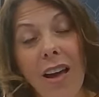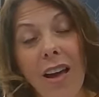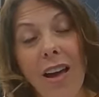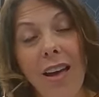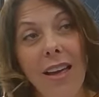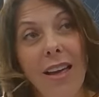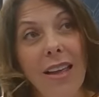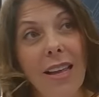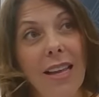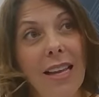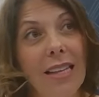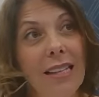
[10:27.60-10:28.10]

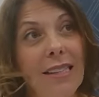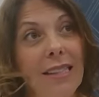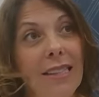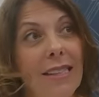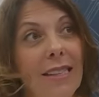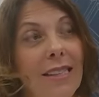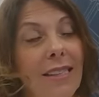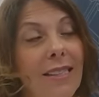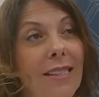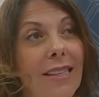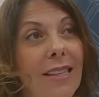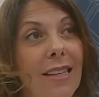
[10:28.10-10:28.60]

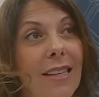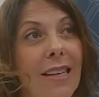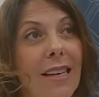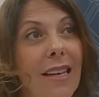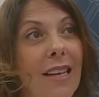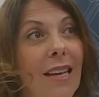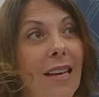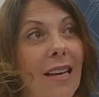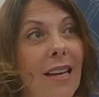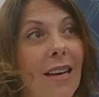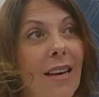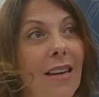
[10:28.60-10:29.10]

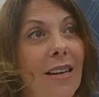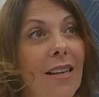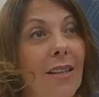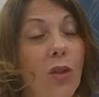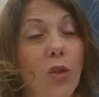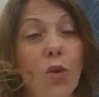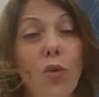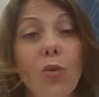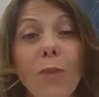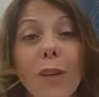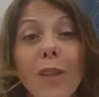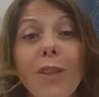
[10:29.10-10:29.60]
It's
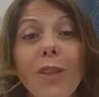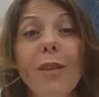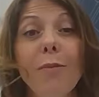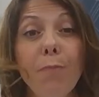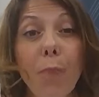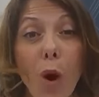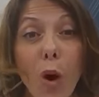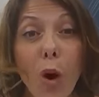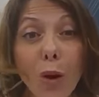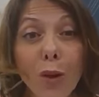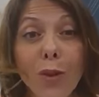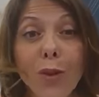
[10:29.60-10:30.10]
almost
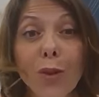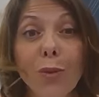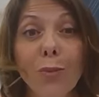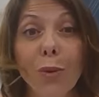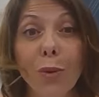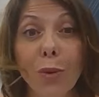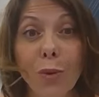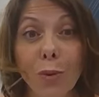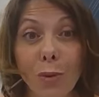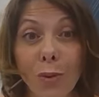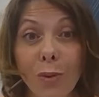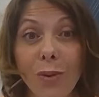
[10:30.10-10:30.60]

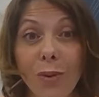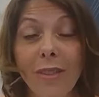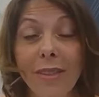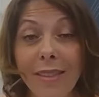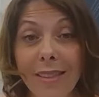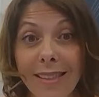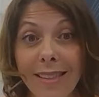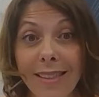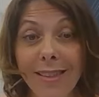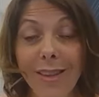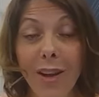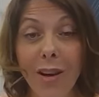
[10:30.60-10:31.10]
impossible to
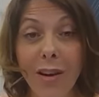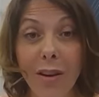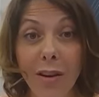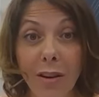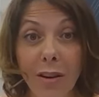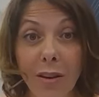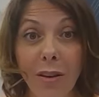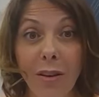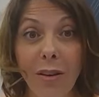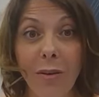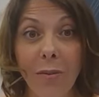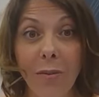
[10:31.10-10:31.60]
sit at
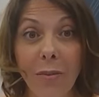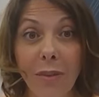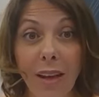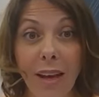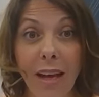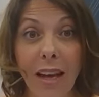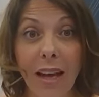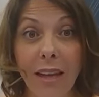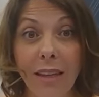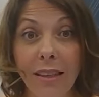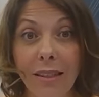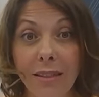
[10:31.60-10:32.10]
home
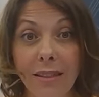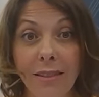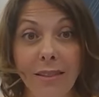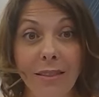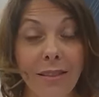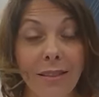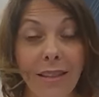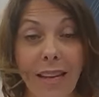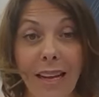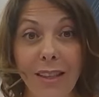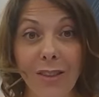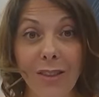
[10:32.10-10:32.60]

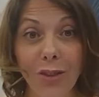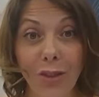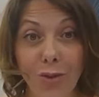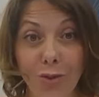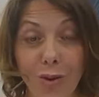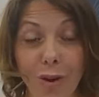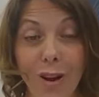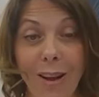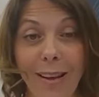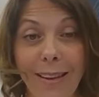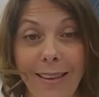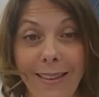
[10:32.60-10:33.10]
and
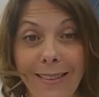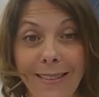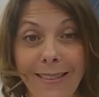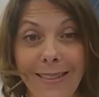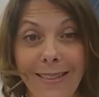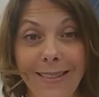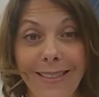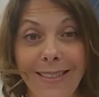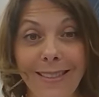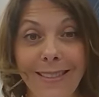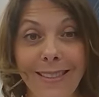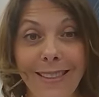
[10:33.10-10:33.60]
try
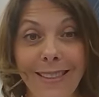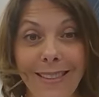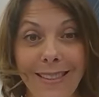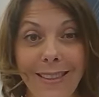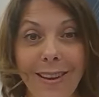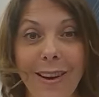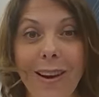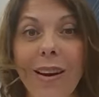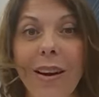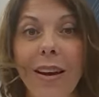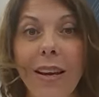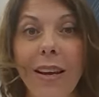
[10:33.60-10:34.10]
and
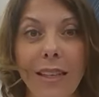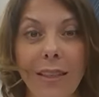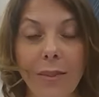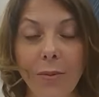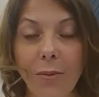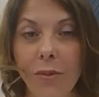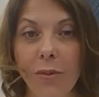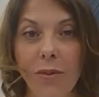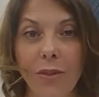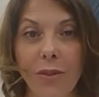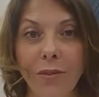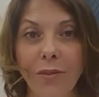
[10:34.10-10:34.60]
decide
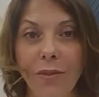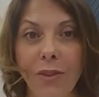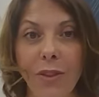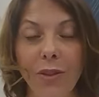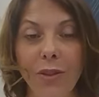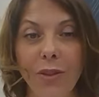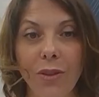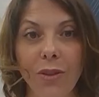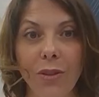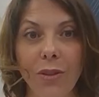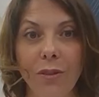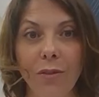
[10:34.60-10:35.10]
what the
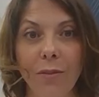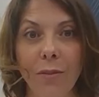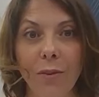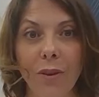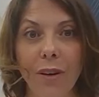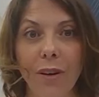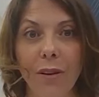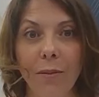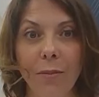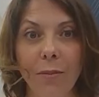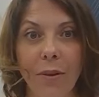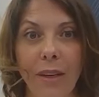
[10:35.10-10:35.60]
future of
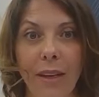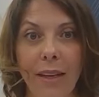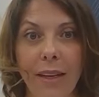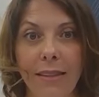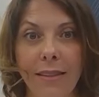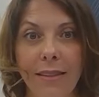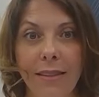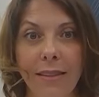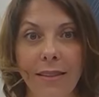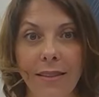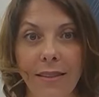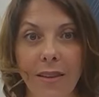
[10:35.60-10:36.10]

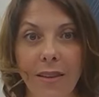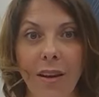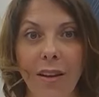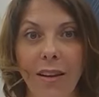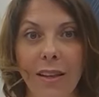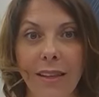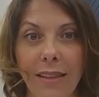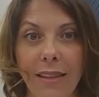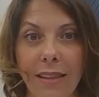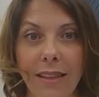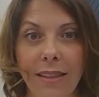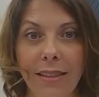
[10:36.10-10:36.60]
workplace is
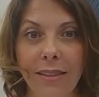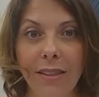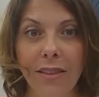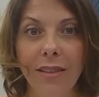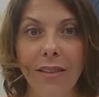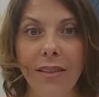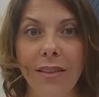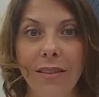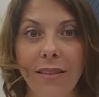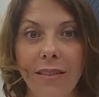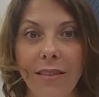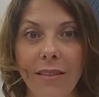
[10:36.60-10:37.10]
likely to
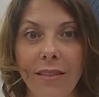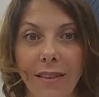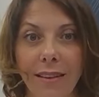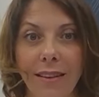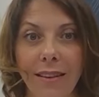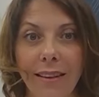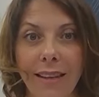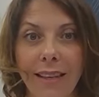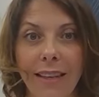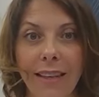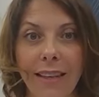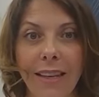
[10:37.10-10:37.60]
look
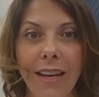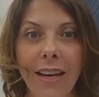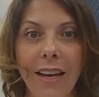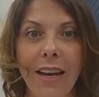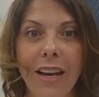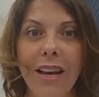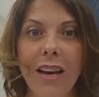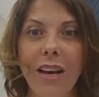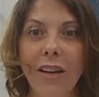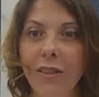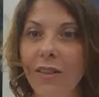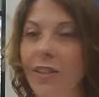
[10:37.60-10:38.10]
like
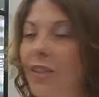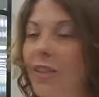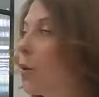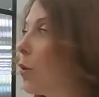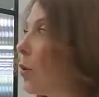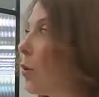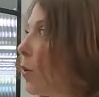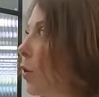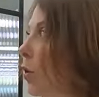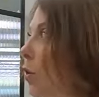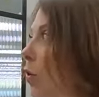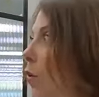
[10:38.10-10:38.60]

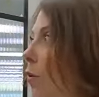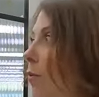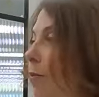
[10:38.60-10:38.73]
until you're